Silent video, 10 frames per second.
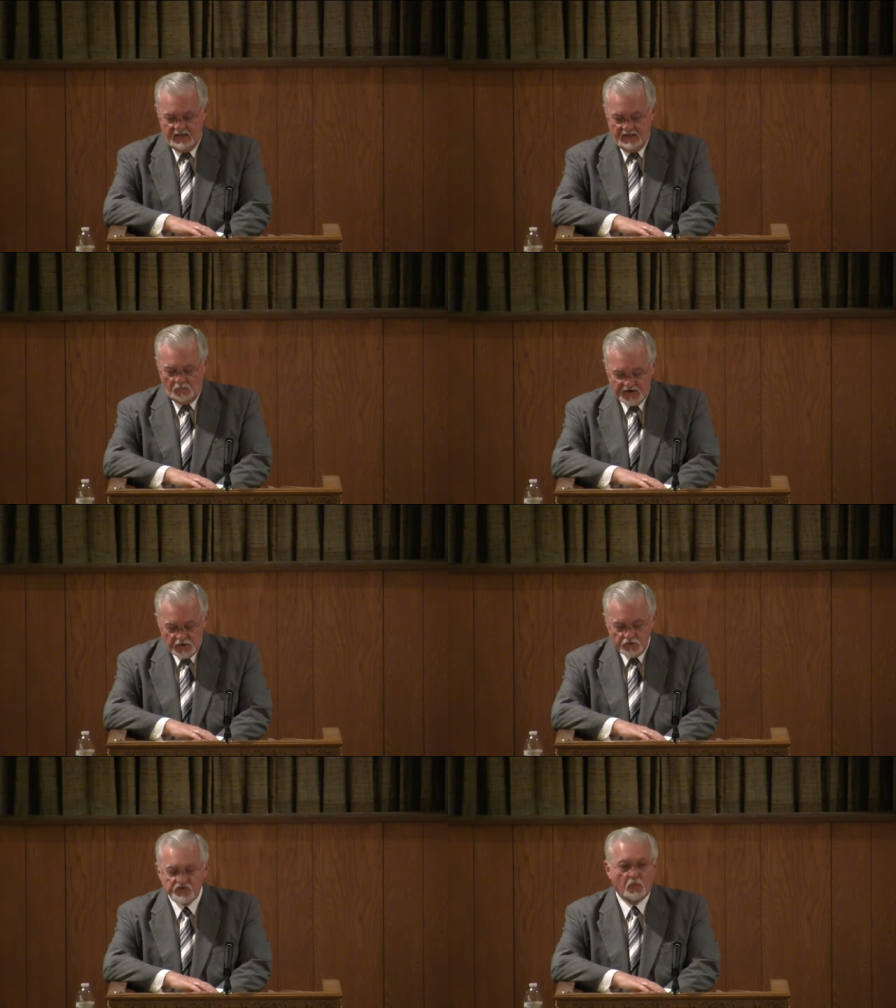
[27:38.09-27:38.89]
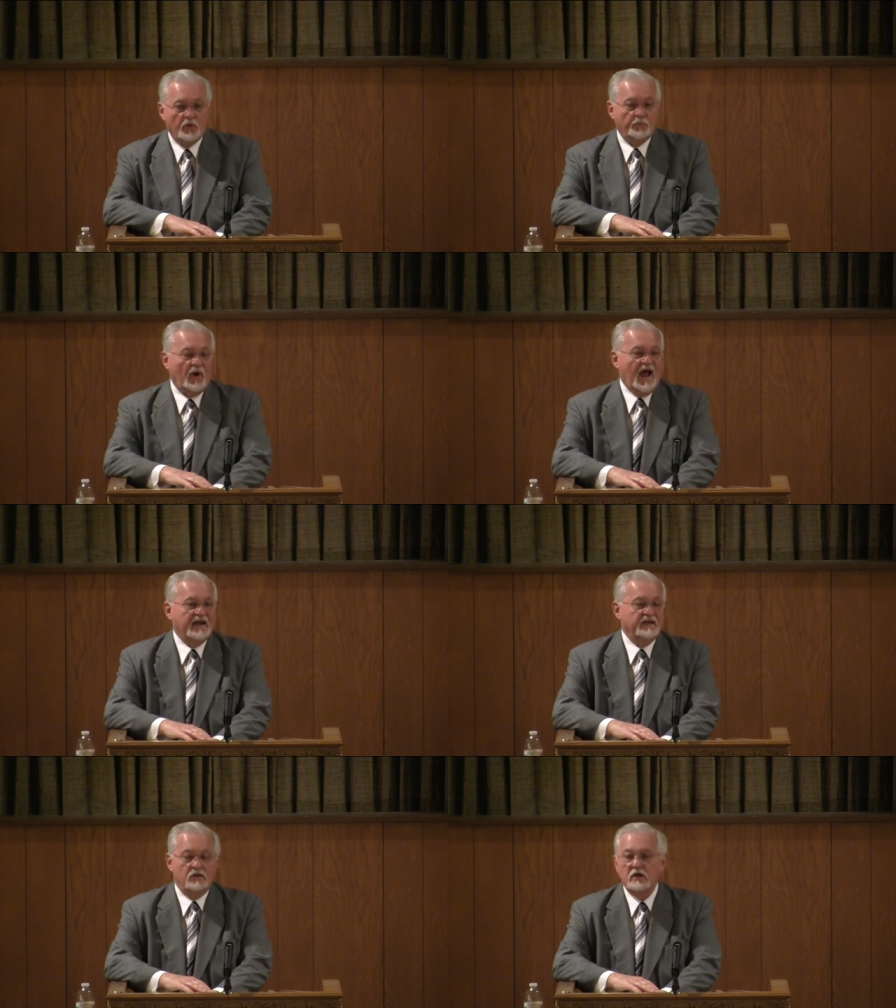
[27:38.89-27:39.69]
We use the word pride
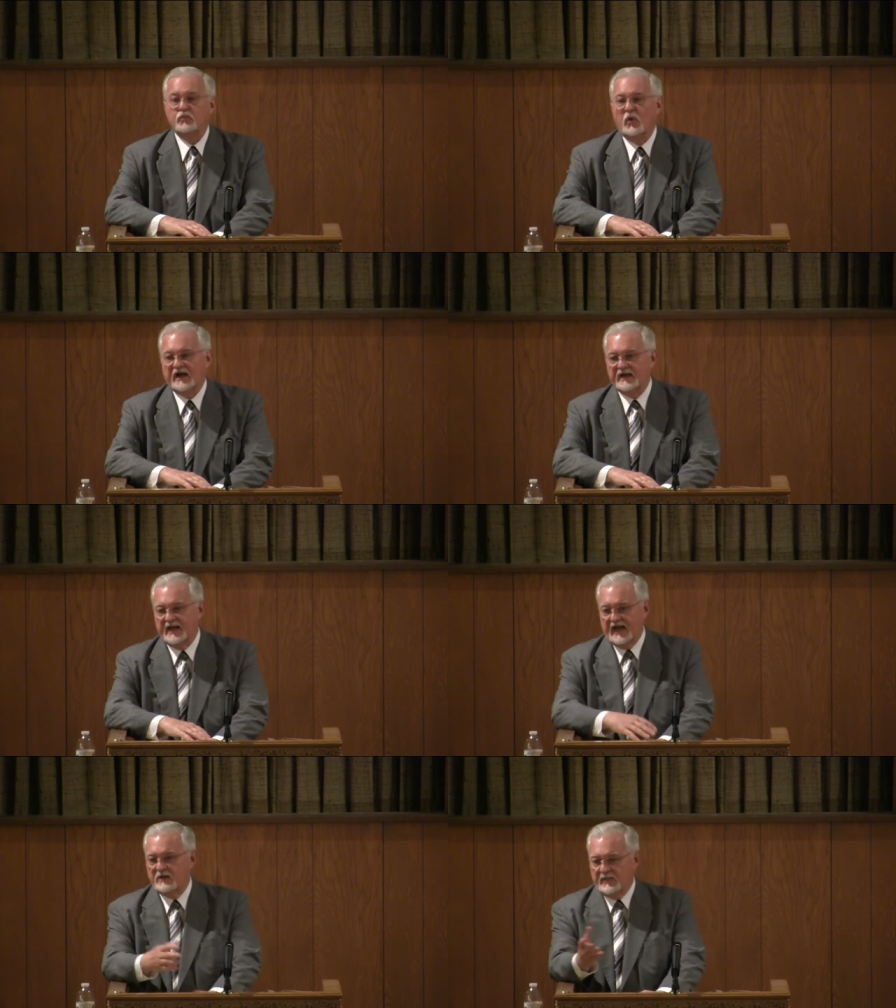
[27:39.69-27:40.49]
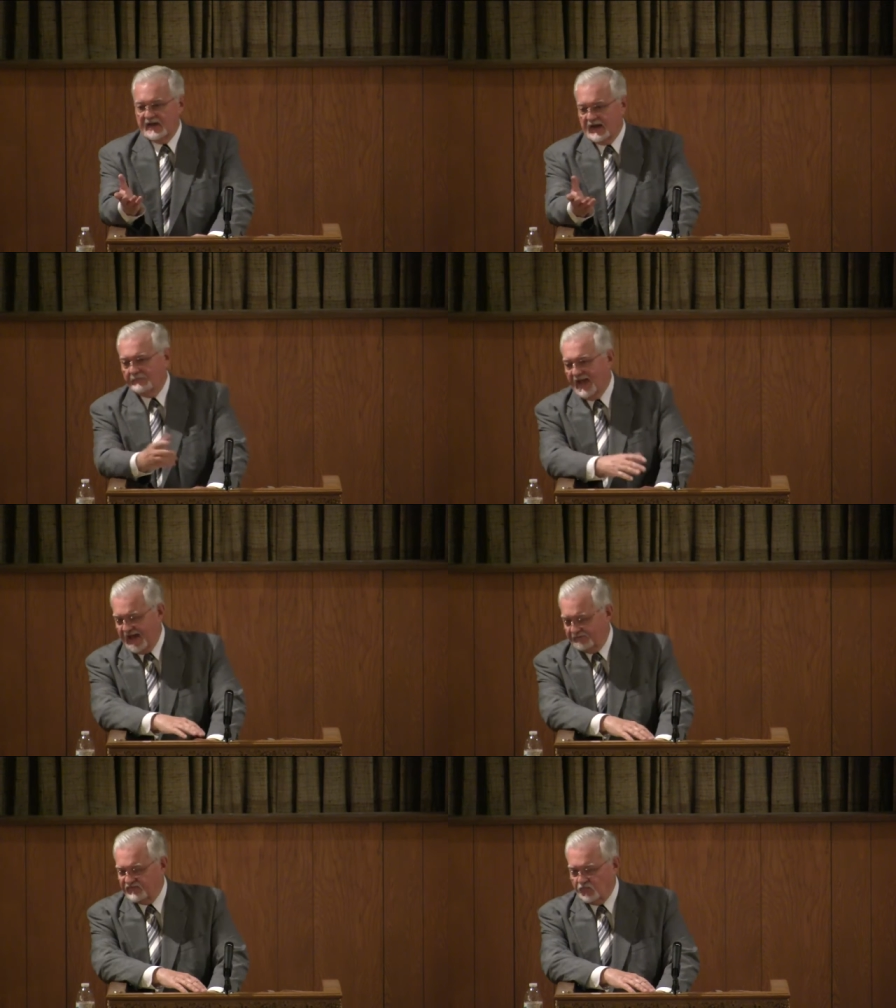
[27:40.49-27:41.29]
in a good way today to mean I'm
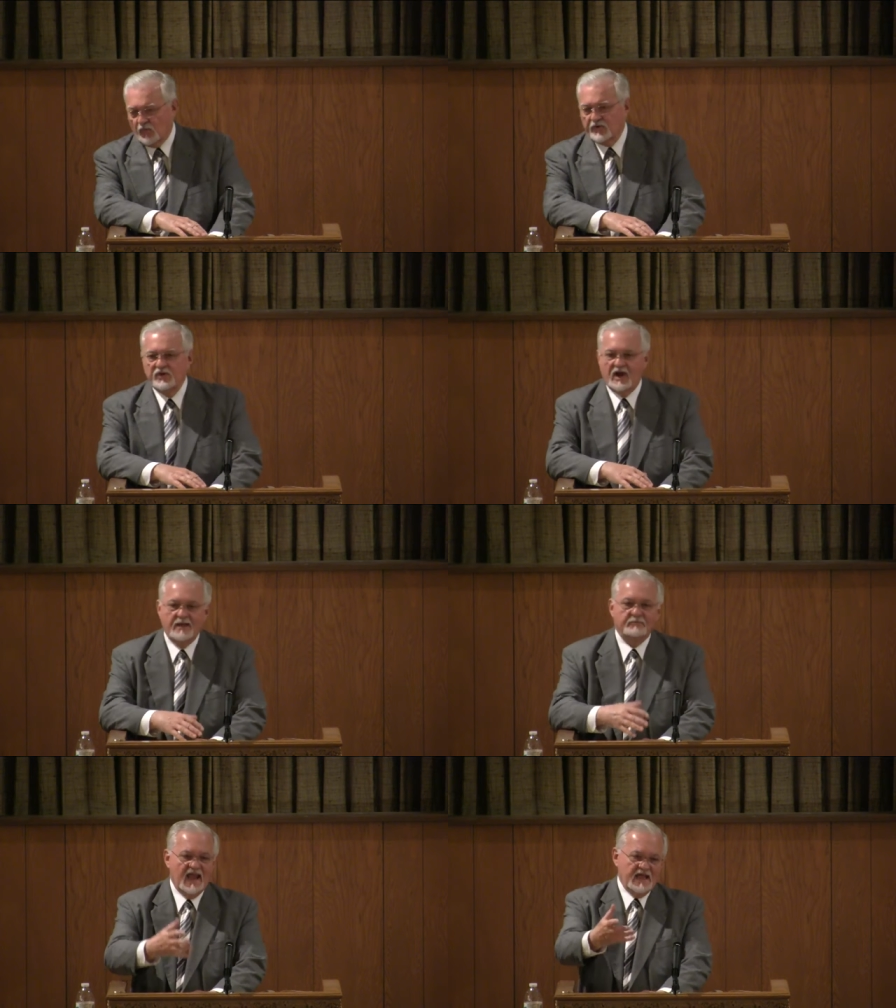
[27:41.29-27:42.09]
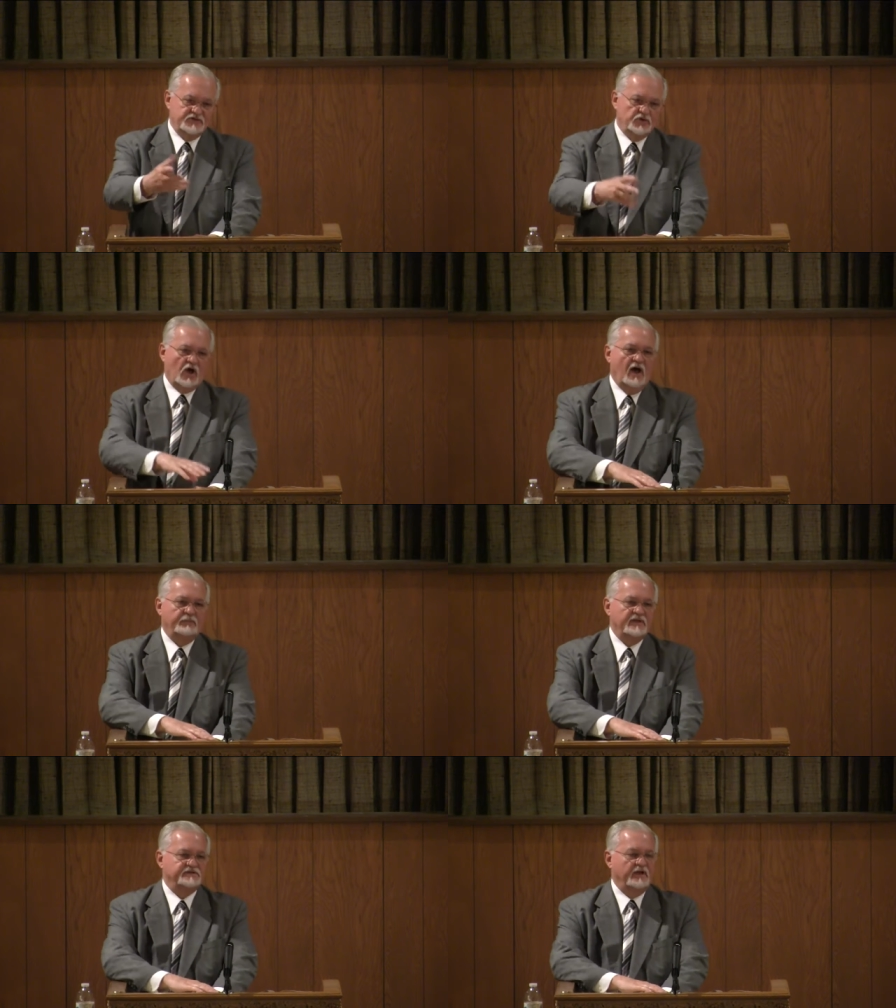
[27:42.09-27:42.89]
happy for you and I'm glad you
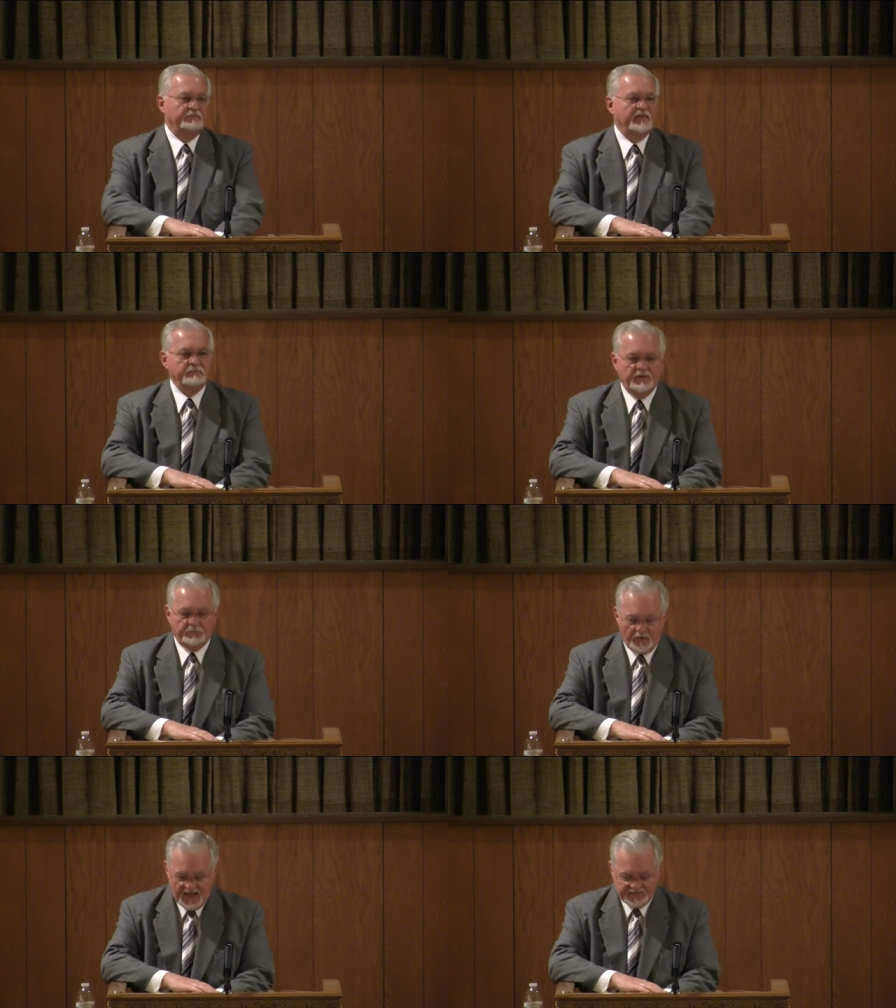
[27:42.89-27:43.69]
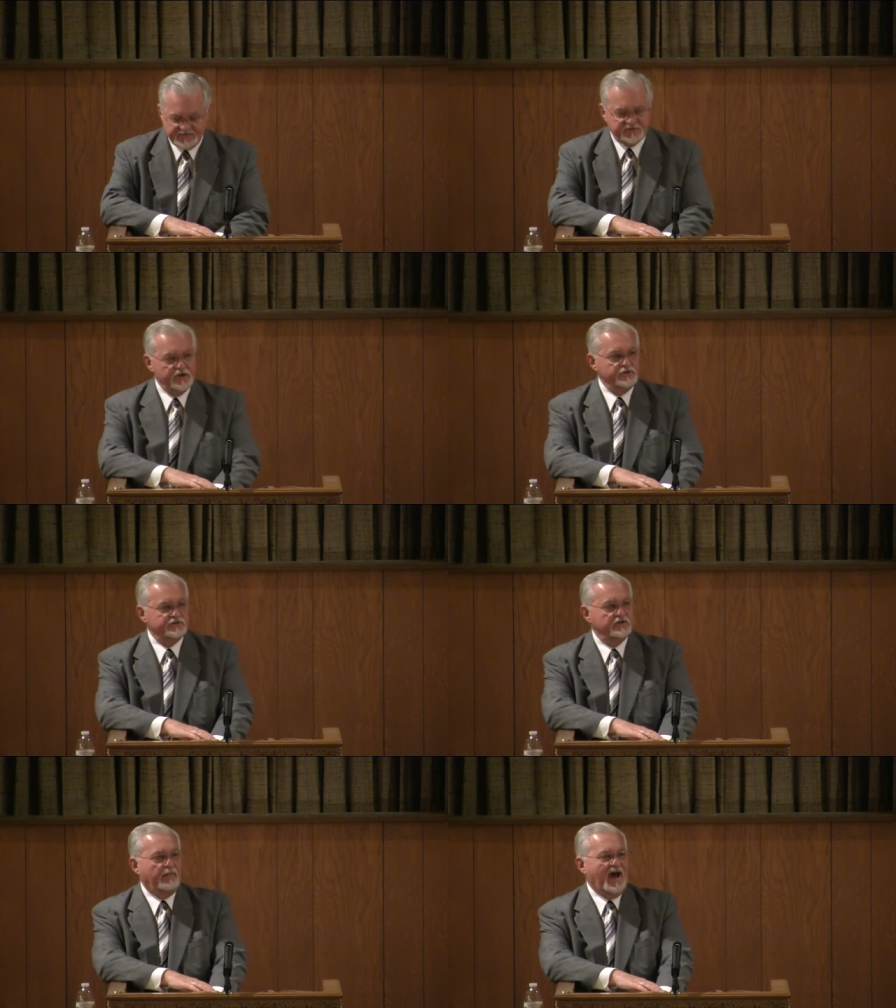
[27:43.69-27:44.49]
accomplished something, but pride is used
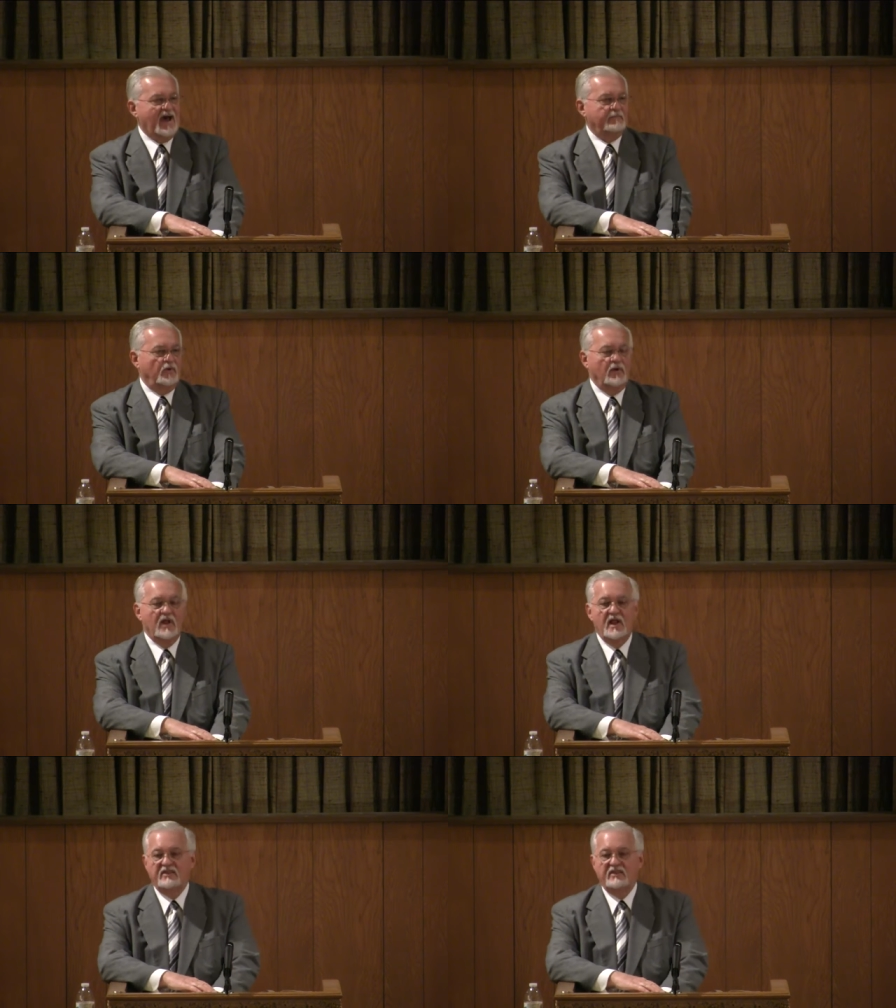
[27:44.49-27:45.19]
in the Bible.